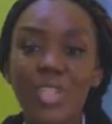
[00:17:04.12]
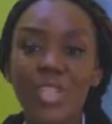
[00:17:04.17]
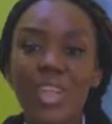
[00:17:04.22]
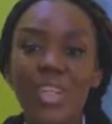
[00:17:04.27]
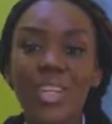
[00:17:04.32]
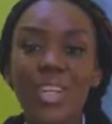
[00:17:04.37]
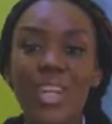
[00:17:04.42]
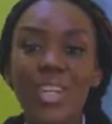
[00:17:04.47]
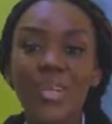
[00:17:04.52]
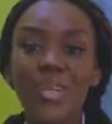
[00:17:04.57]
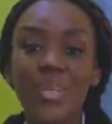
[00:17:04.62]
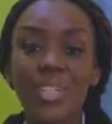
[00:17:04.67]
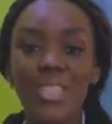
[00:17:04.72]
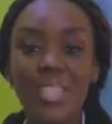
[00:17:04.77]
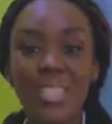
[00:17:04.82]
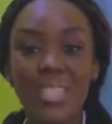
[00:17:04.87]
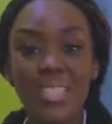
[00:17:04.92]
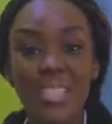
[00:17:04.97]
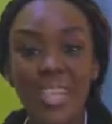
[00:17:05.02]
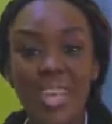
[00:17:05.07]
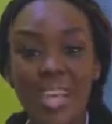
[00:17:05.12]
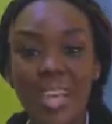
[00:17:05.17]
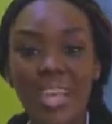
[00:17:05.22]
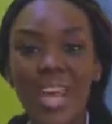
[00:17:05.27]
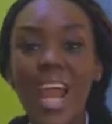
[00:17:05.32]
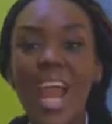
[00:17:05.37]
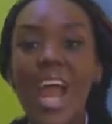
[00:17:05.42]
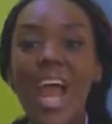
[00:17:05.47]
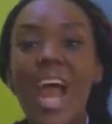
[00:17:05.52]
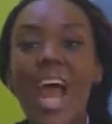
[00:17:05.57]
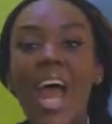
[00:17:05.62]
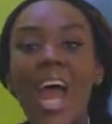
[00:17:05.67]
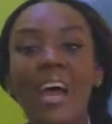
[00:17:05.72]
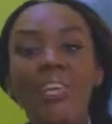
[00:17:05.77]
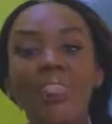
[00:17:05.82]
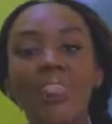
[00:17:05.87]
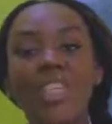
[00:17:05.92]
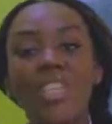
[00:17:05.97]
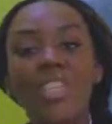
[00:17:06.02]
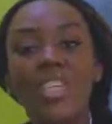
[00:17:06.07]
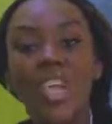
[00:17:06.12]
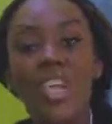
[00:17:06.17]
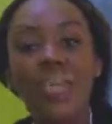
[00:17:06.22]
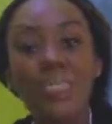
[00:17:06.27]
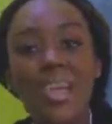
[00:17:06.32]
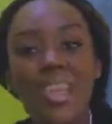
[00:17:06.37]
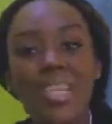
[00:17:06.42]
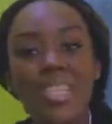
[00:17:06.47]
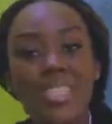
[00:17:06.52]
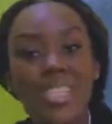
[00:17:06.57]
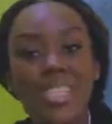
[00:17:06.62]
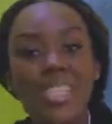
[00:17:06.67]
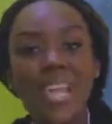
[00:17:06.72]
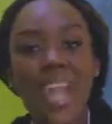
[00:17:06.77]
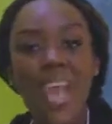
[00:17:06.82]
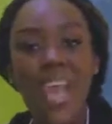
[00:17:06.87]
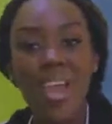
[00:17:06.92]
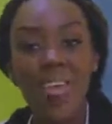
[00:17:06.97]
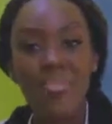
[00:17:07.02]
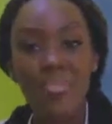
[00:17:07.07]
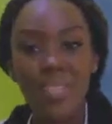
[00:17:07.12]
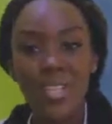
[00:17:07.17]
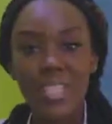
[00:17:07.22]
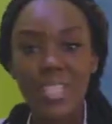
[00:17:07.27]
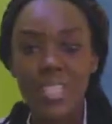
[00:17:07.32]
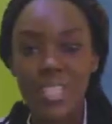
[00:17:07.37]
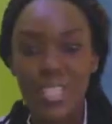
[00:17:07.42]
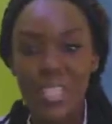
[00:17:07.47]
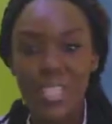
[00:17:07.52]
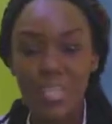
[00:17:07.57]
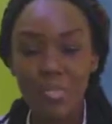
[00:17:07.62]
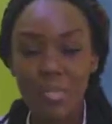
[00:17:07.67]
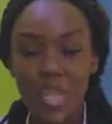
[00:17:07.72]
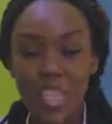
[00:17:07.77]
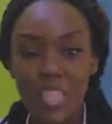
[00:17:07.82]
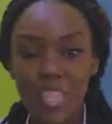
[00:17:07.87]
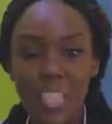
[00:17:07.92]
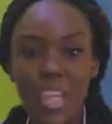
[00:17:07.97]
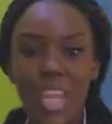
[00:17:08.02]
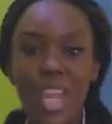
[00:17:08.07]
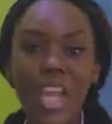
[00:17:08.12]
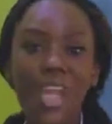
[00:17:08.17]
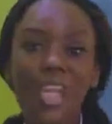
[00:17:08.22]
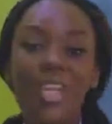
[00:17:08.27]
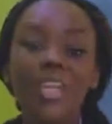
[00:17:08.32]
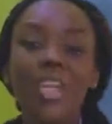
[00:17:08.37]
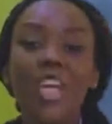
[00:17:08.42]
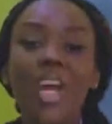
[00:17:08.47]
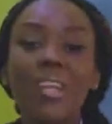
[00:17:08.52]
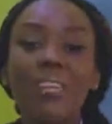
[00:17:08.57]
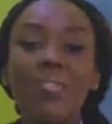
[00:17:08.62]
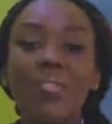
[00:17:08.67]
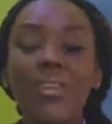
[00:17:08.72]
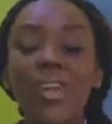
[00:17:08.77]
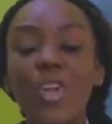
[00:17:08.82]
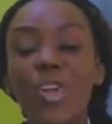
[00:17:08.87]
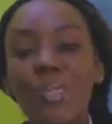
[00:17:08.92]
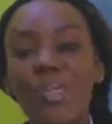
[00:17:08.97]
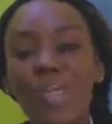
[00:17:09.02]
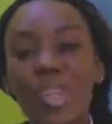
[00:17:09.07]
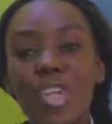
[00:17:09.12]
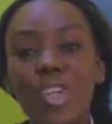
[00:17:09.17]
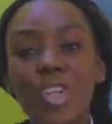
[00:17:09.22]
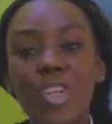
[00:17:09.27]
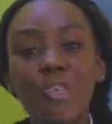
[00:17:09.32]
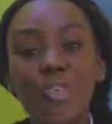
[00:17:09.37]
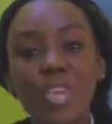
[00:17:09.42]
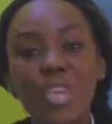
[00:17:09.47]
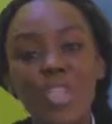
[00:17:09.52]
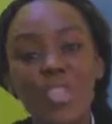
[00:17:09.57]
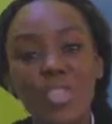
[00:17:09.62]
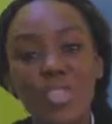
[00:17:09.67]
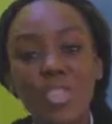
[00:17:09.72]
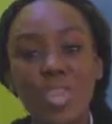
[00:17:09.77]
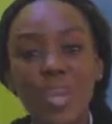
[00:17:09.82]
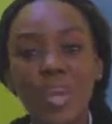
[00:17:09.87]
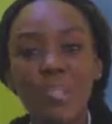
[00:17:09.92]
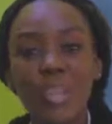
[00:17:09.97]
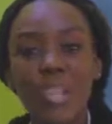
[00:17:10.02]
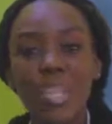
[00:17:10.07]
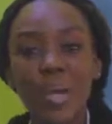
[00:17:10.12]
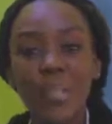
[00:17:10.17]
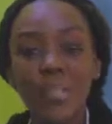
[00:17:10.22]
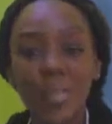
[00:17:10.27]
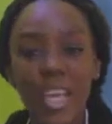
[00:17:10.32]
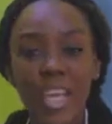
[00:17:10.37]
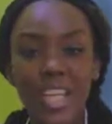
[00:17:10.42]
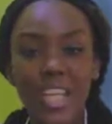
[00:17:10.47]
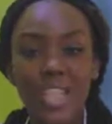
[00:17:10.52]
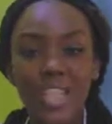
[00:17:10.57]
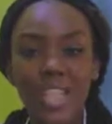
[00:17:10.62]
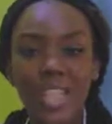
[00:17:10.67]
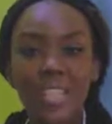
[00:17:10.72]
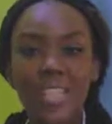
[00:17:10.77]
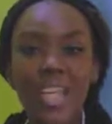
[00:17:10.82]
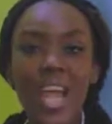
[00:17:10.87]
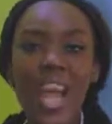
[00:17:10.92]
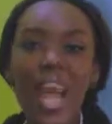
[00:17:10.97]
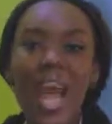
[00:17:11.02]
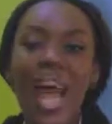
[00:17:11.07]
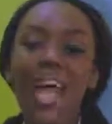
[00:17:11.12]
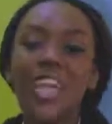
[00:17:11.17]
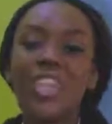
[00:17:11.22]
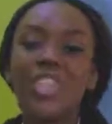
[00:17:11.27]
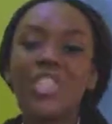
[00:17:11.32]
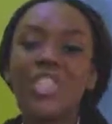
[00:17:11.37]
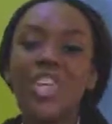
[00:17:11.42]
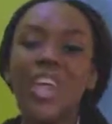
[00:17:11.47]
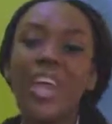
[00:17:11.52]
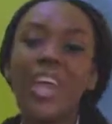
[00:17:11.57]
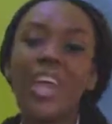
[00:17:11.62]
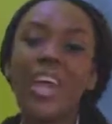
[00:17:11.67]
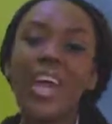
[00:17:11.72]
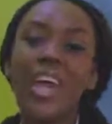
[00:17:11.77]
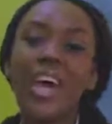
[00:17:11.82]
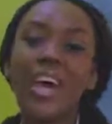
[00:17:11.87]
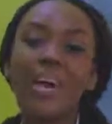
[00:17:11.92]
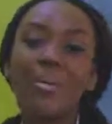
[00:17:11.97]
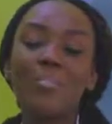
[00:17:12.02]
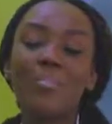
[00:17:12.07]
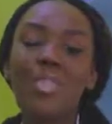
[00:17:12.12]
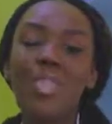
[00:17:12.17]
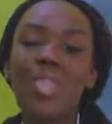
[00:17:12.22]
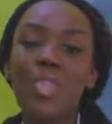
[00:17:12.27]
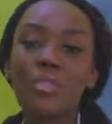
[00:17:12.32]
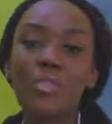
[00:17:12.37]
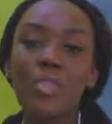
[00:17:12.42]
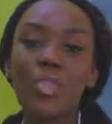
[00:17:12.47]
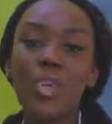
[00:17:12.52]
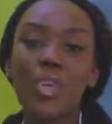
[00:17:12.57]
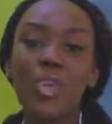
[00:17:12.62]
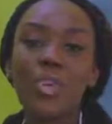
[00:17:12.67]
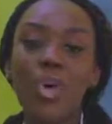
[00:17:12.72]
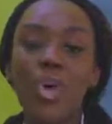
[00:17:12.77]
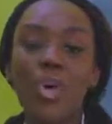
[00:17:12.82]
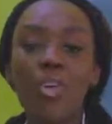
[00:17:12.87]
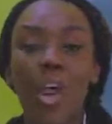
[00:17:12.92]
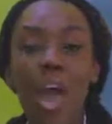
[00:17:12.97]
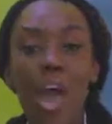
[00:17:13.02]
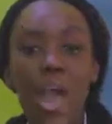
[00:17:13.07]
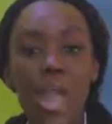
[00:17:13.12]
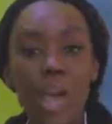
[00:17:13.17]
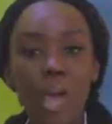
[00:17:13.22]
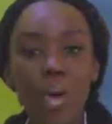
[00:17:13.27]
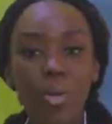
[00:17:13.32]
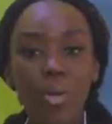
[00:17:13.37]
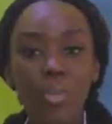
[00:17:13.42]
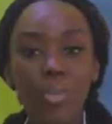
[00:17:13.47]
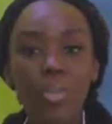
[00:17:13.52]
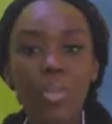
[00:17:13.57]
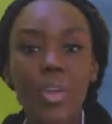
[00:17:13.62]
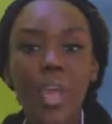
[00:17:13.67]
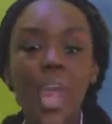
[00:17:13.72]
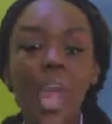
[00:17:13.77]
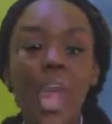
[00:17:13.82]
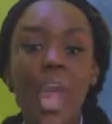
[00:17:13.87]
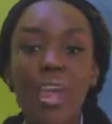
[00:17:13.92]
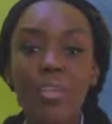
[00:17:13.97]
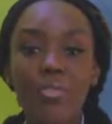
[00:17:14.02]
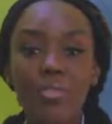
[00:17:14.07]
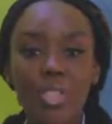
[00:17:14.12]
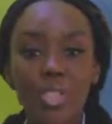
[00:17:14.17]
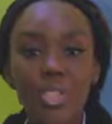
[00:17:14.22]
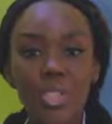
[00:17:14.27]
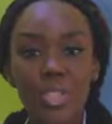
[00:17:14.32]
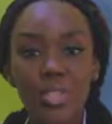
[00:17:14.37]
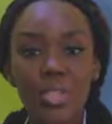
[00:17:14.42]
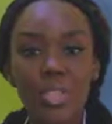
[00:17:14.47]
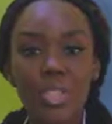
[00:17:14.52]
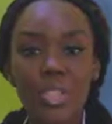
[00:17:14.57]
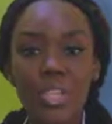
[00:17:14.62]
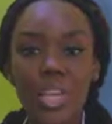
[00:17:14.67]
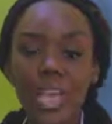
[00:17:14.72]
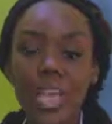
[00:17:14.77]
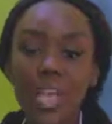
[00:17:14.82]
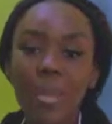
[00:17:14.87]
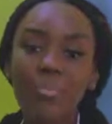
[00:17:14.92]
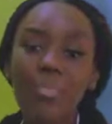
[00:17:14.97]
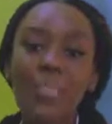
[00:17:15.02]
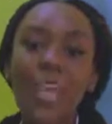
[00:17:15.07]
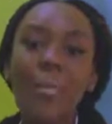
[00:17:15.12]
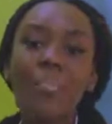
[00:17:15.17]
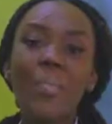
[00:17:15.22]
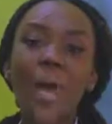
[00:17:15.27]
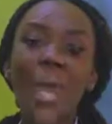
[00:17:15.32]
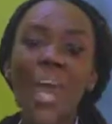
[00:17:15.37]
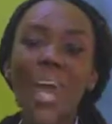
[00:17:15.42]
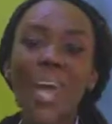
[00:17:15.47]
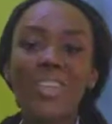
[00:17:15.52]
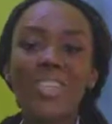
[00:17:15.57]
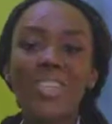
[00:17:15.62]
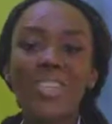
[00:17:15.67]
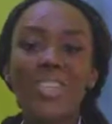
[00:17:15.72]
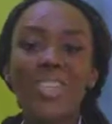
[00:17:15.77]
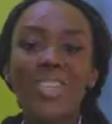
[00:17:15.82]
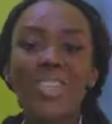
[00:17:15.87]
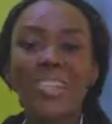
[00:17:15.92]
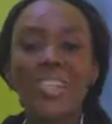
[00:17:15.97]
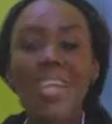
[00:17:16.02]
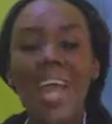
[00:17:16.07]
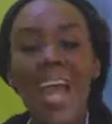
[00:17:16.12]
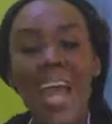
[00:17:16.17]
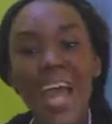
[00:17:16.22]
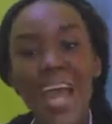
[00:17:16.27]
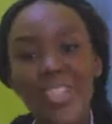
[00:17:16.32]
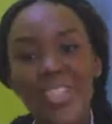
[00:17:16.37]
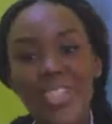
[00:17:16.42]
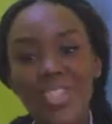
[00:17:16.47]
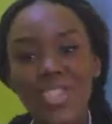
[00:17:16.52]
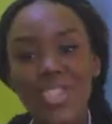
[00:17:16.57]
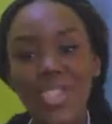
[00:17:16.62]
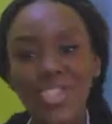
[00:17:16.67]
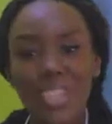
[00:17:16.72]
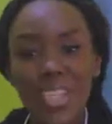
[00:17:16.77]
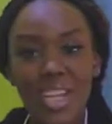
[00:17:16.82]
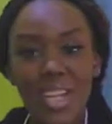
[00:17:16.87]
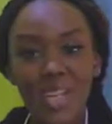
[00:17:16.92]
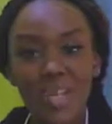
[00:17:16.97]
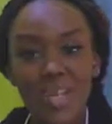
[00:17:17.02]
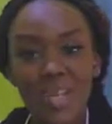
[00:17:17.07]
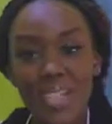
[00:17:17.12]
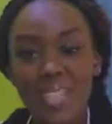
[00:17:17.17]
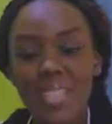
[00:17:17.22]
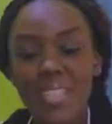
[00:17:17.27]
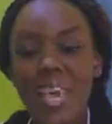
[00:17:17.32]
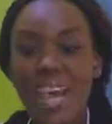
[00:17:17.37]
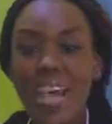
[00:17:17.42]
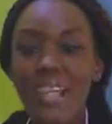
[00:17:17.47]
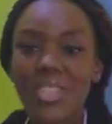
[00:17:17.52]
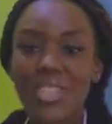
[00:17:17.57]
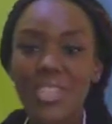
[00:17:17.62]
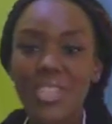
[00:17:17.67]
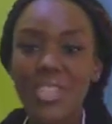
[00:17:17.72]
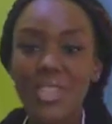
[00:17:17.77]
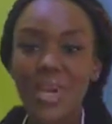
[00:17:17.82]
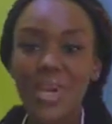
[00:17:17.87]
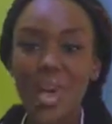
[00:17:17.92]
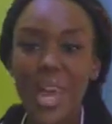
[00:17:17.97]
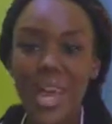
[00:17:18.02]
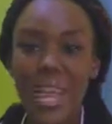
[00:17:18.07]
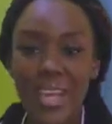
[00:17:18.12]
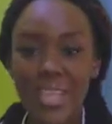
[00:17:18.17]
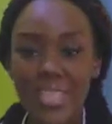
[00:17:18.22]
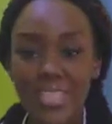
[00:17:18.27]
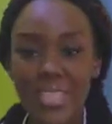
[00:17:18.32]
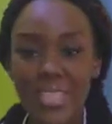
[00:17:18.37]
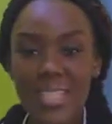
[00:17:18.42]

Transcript: Dr. Louisa said I have to check my teeth every 6 months. You can follow me on my social media pages. I share tips on oral health every Tuesday. My handle is at Dr. Louisa_S